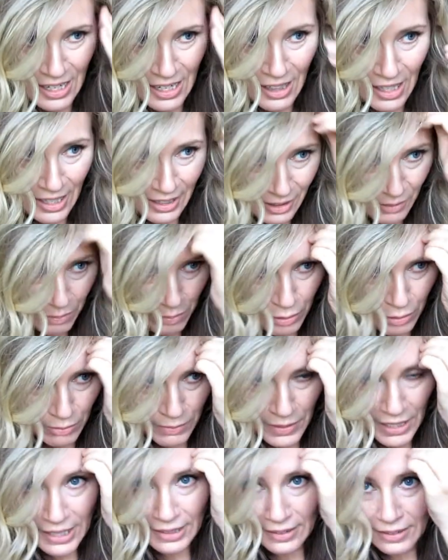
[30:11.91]
I like to pull
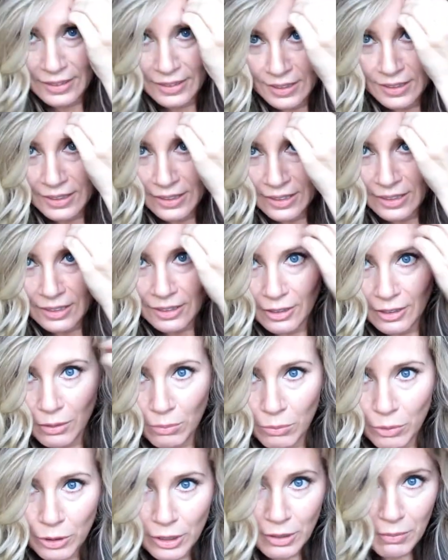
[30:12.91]
mine a little
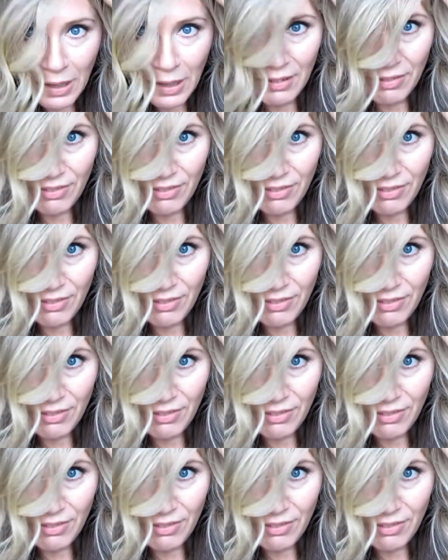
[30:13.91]
more in my